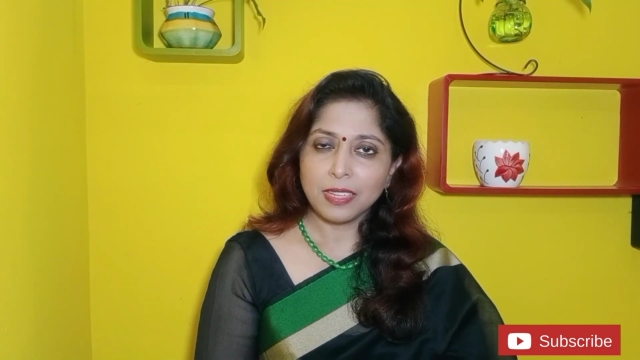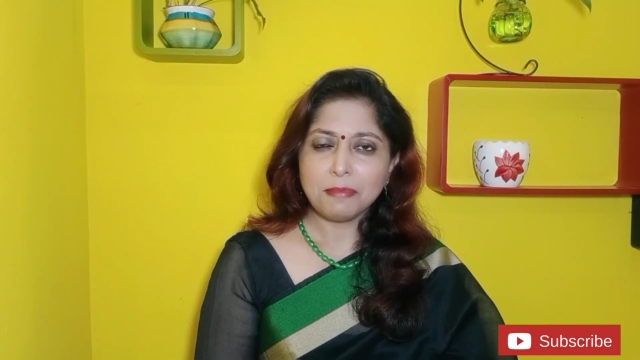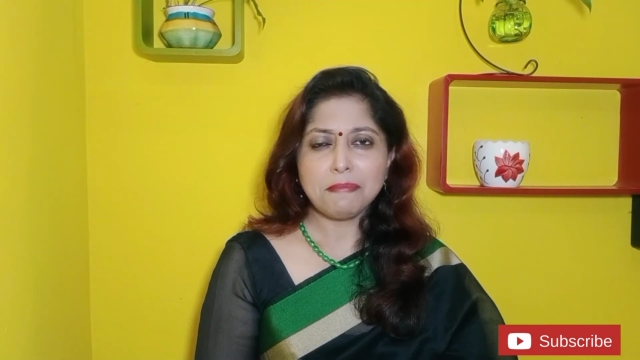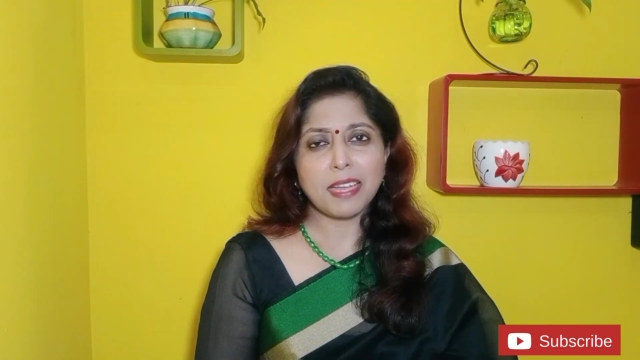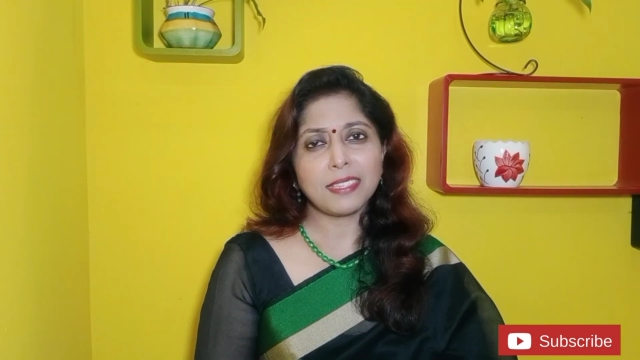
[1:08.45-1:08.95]

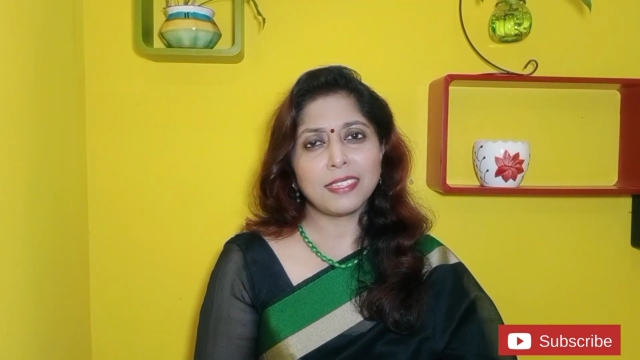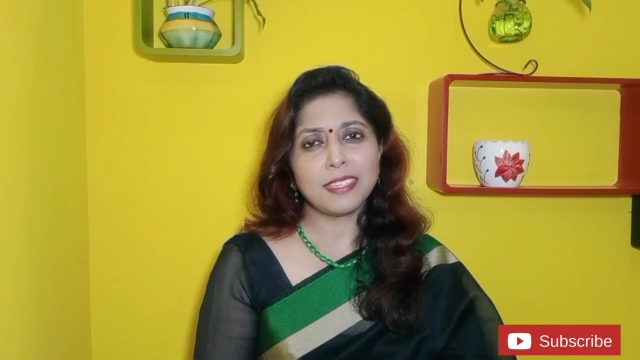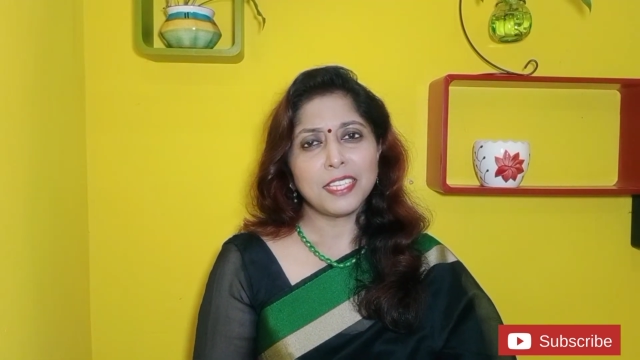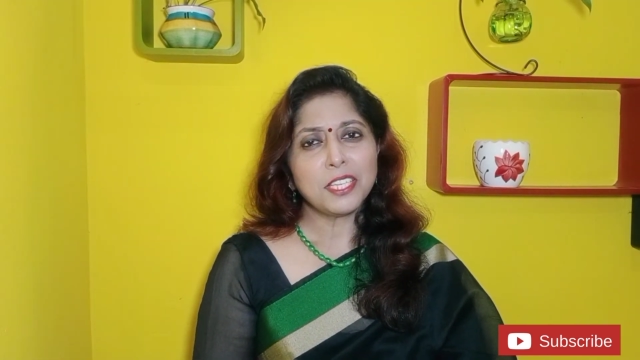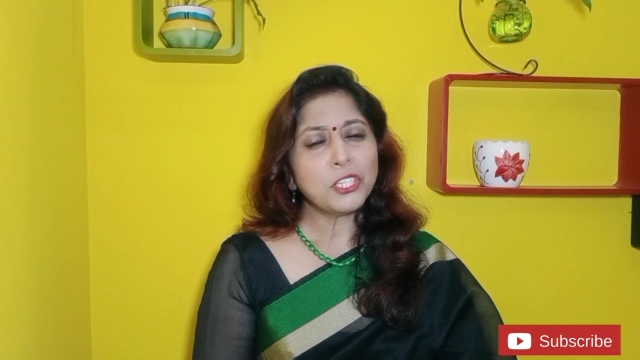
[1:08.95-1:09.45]
But
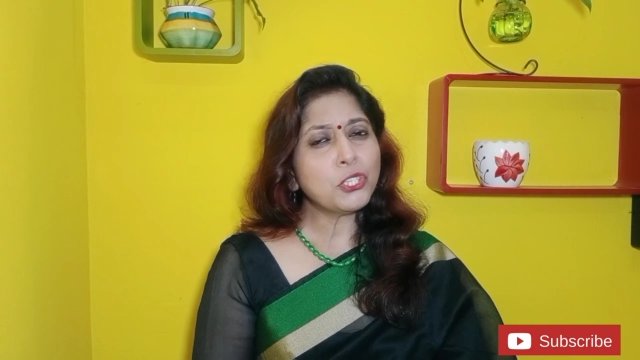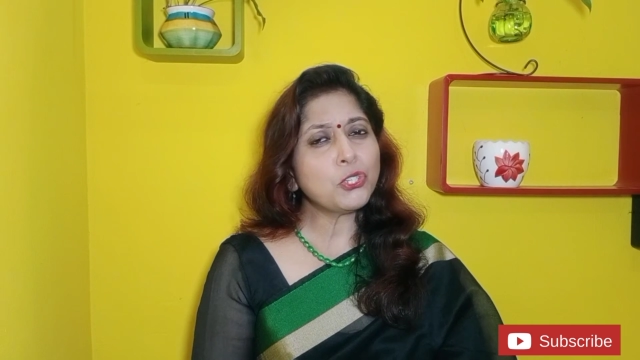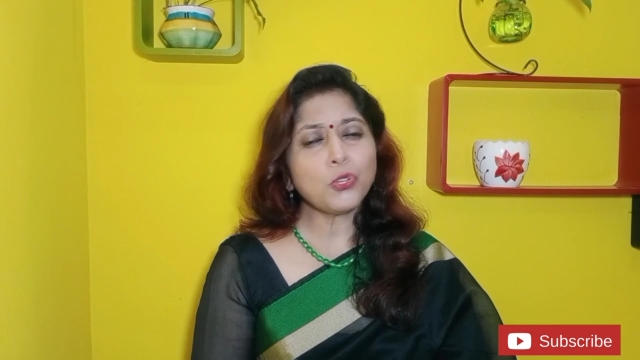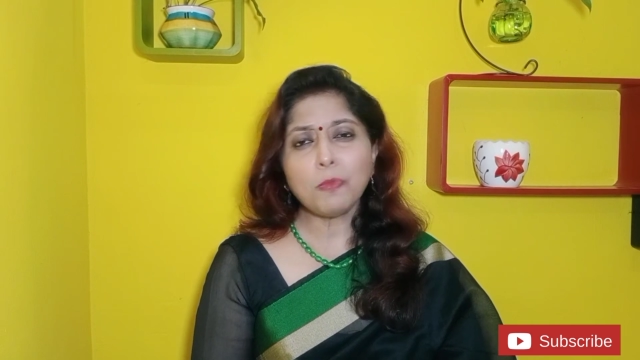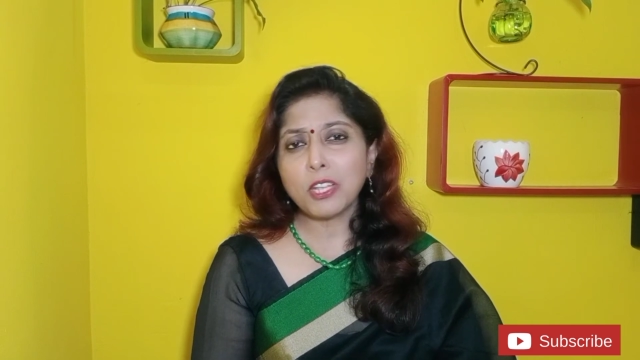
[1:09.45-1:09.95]

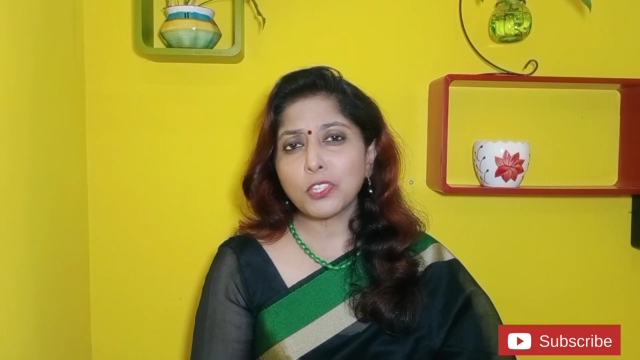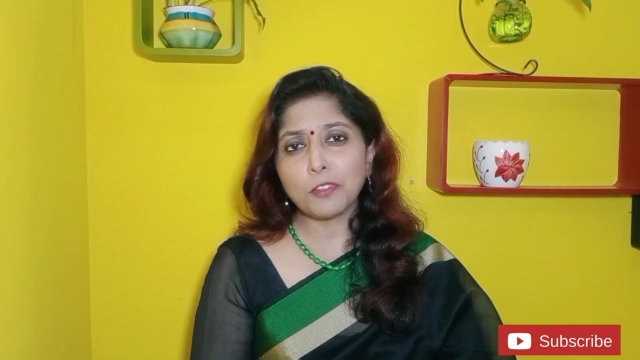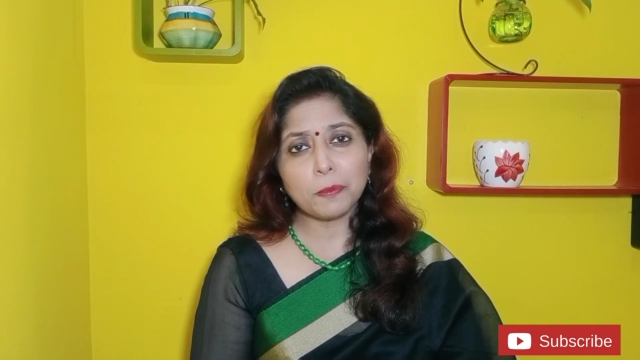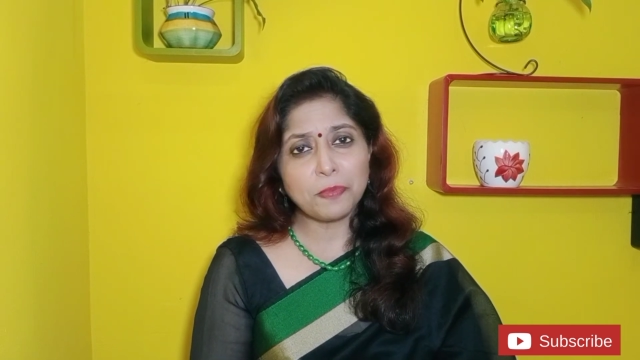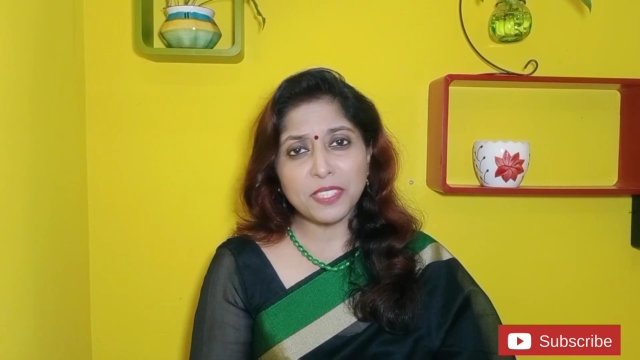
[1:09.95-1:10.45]
too much of
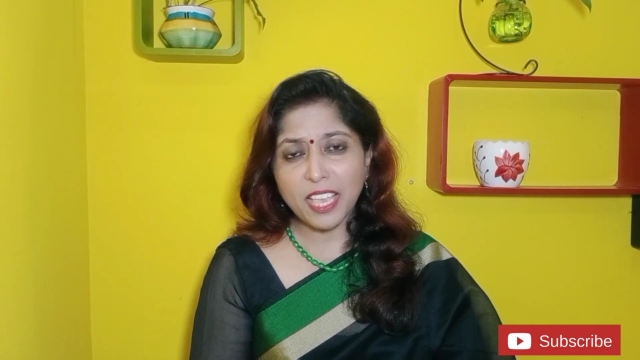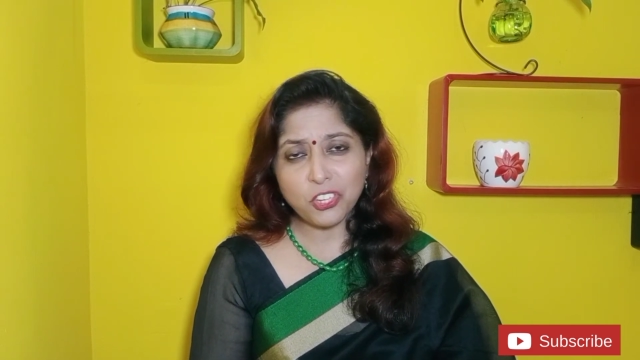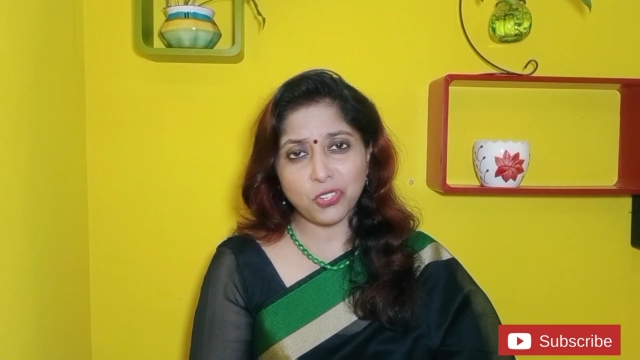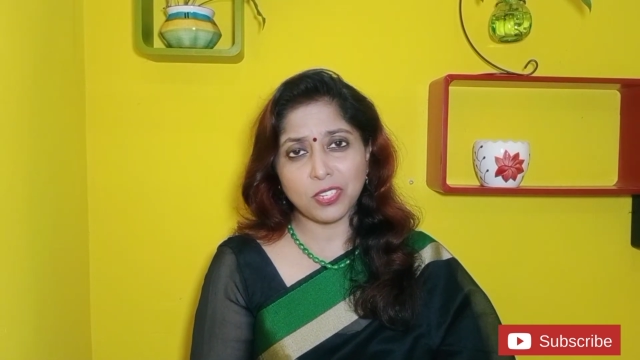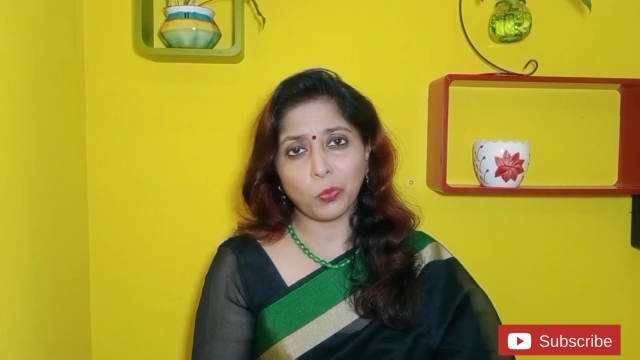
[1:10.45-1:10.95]

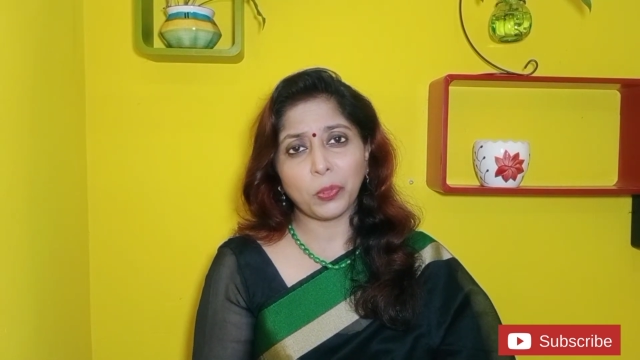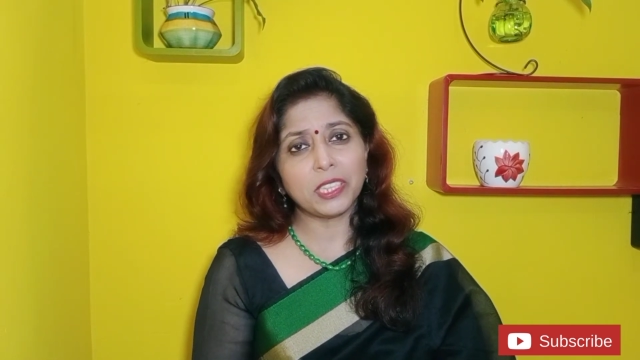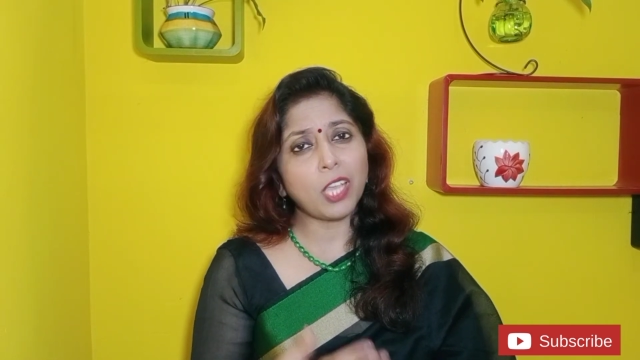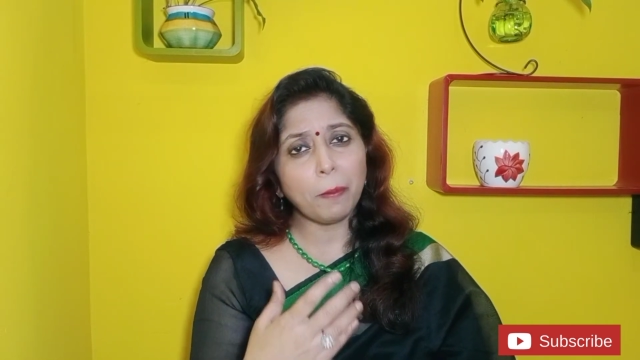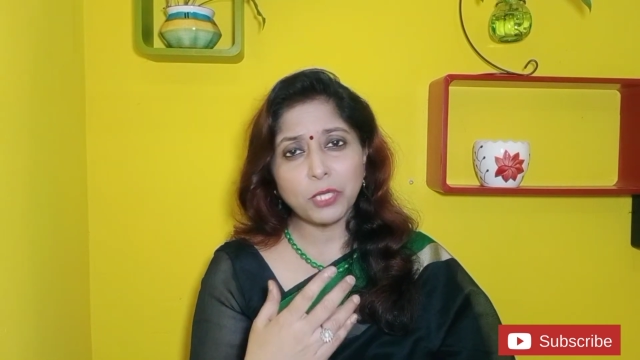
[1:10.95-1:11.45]
obsession with
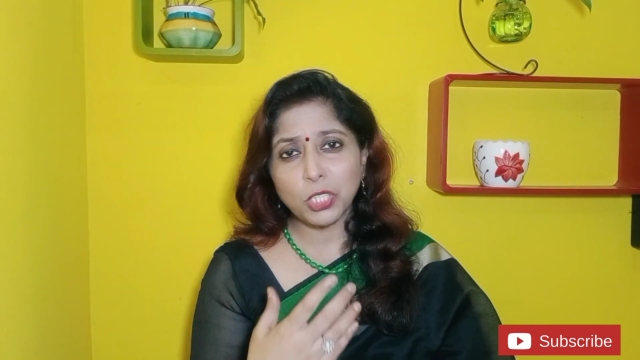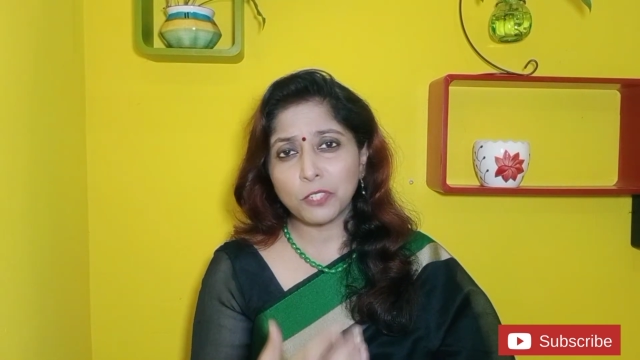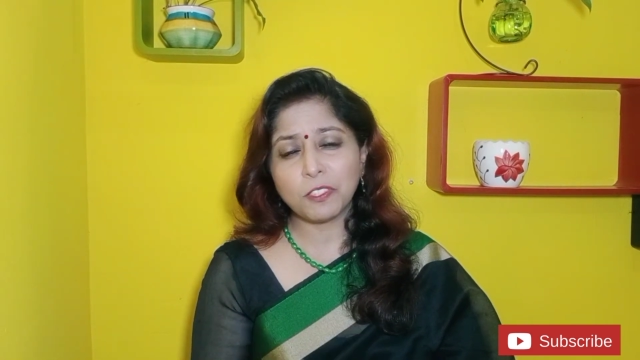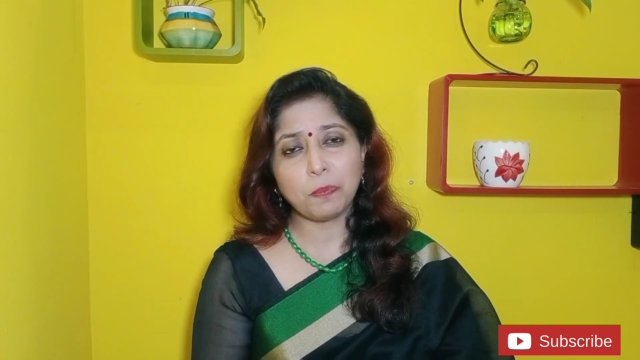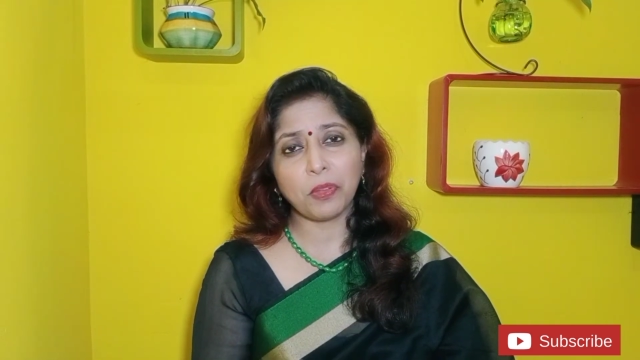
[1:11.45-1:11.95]
competitive
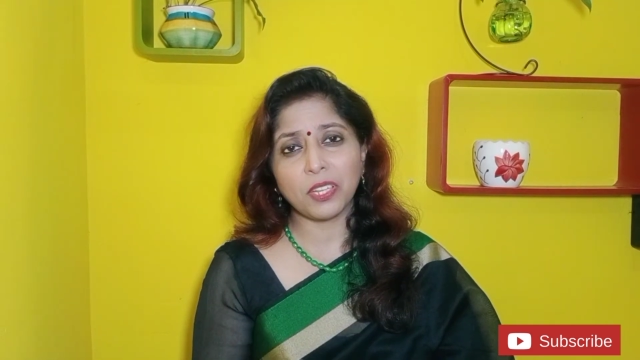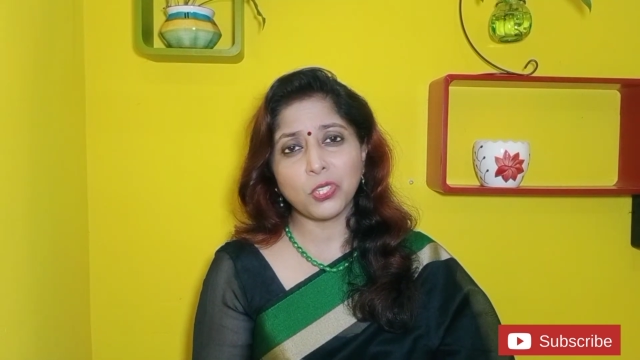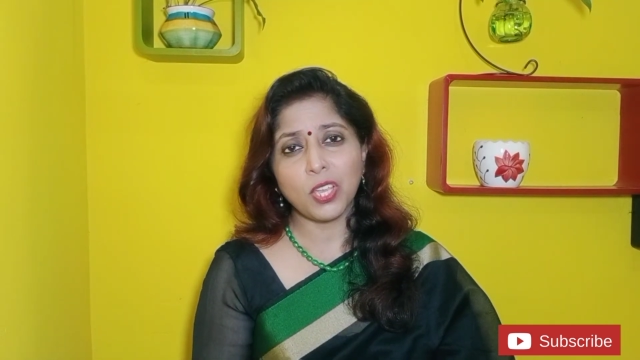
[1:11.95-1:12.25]
spirit